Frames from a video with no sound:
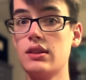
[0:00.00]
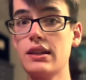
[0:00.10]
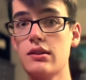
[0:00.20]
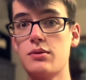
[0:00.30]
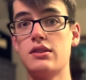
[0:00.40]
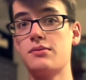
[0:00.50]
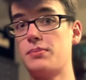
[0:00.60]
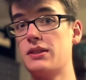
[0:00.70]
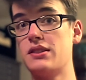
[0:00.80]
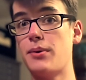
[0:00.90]
link, which is
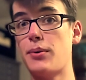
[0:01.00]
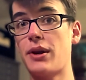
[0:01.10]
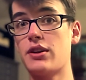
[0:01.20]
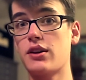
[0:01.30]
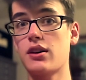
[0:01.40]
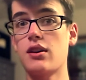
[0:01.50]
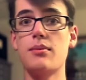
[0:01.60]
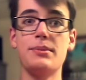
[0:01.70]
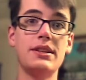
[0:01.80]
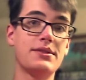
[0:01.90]
PCBWay
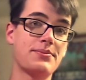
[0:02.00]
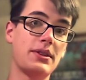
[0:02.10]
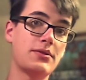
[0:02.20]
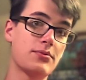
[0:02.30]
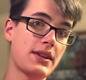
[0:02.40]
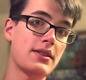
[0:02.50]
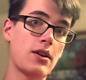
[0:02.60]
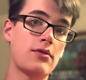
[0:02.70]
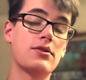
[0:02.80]
cbay.com is, is right there.